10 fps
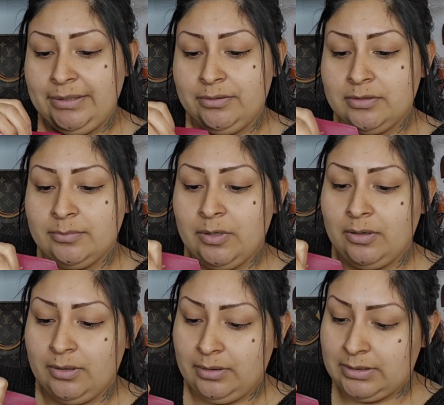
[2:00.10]
I use them
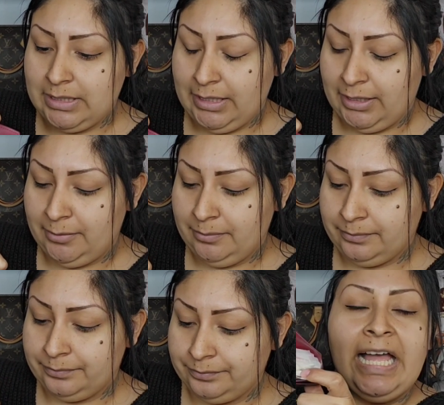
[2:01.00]
all the
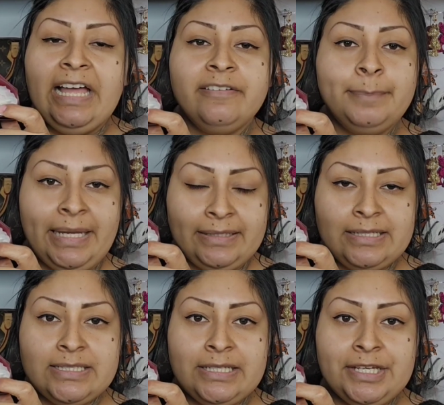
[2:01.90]
time. I have
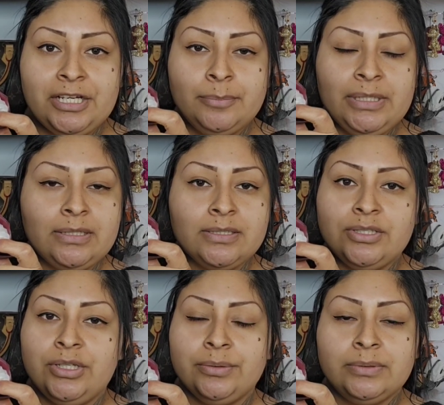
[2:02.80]
band-aids in here because,
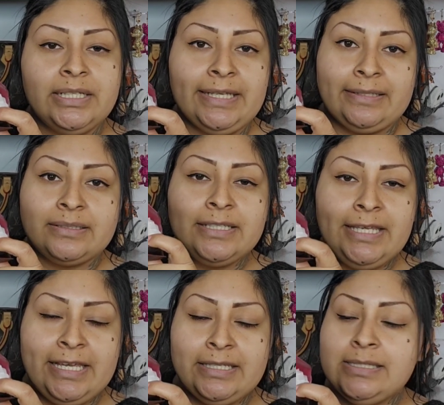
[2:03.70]
you know, again,
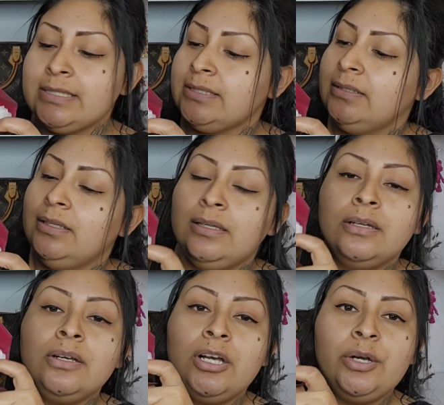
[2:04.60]
kids
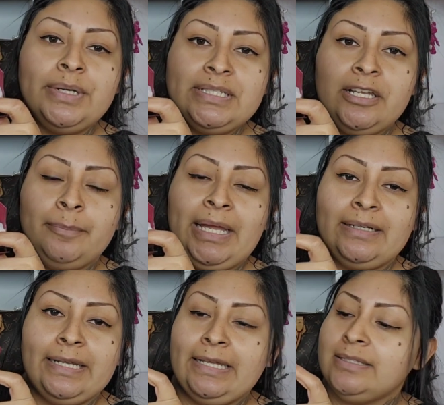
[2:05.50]
always need
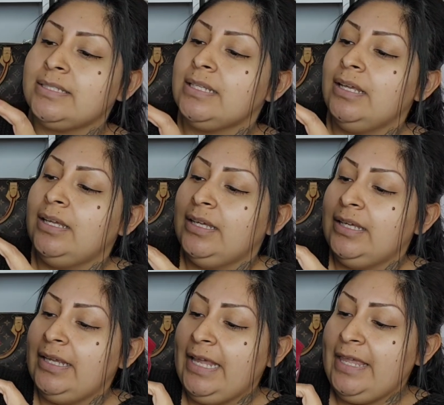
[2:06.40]
band-aids.
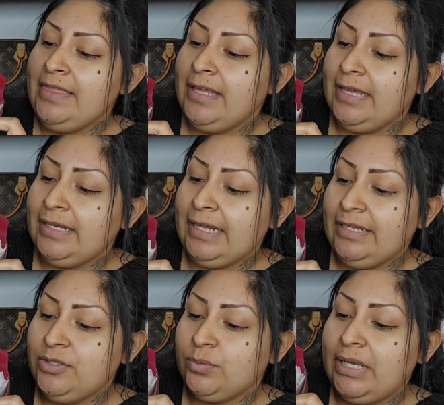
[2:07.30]
And then
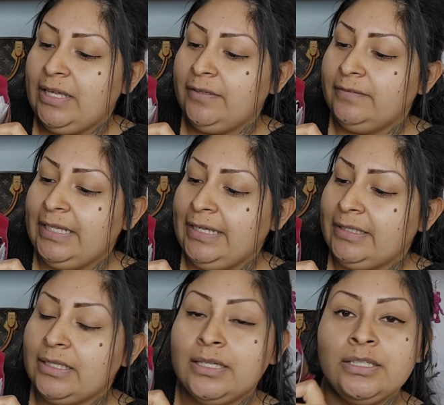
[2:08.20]
I do have
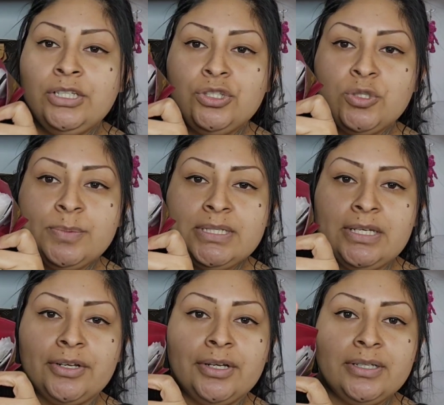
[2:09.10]
like YouTube
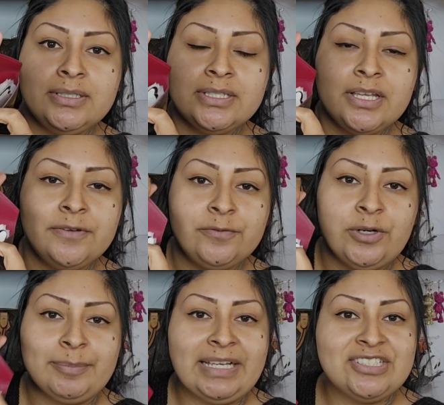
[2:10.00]
stickers
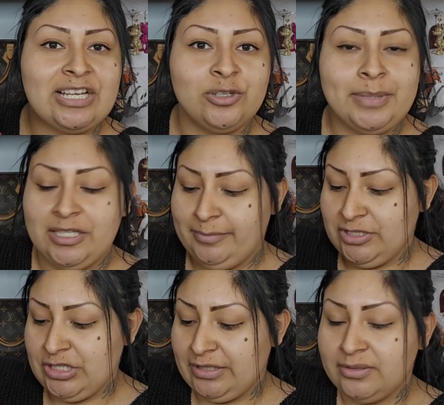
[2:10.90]
for my channel, my
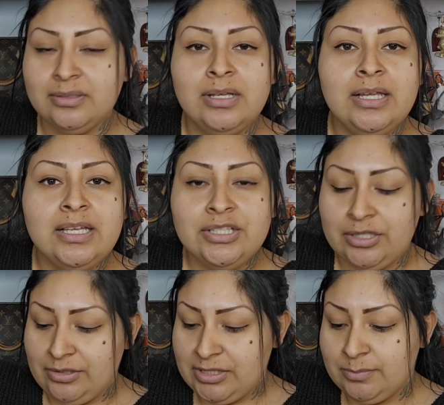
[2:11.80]
hubby's channel.
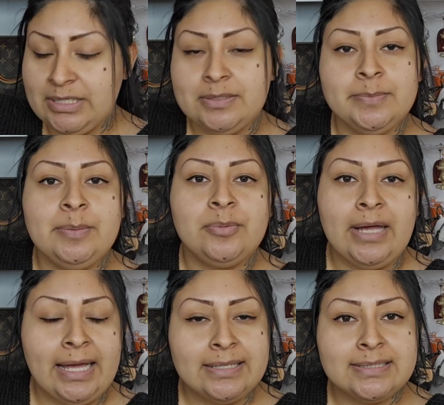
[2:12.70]
You know, sometimes people
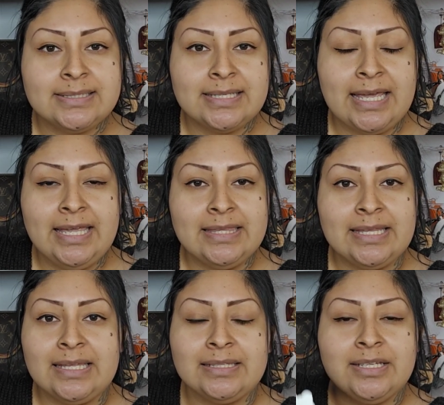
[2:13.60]
ask and
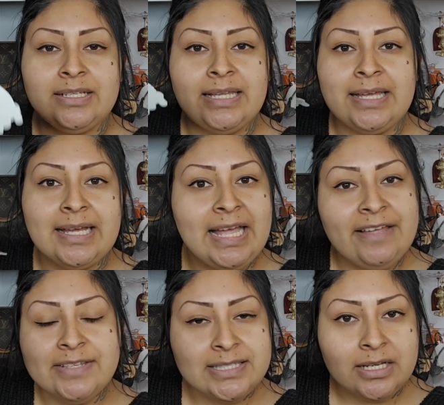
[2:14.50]
then you're like, I
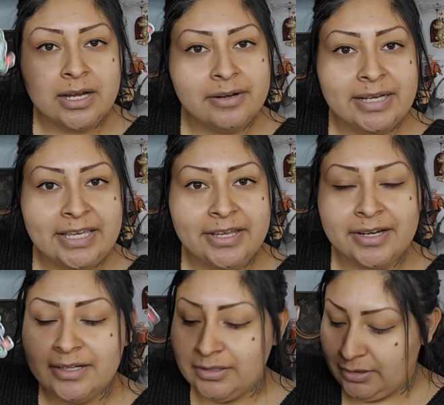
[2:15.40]
have a sticker right
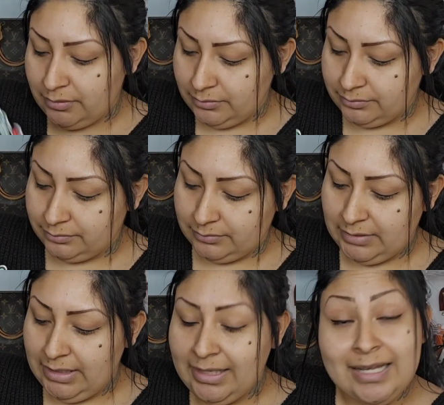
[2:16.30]
here, you know,
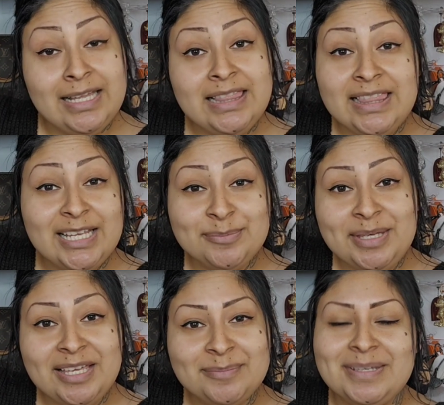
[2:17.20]
look
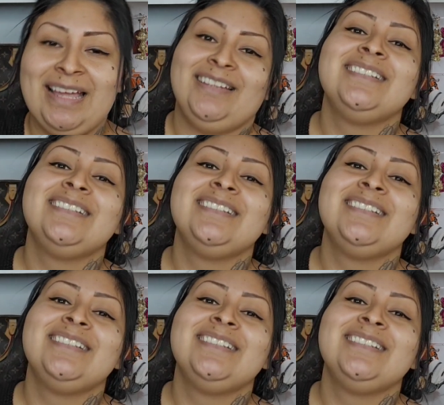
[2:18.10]
me up.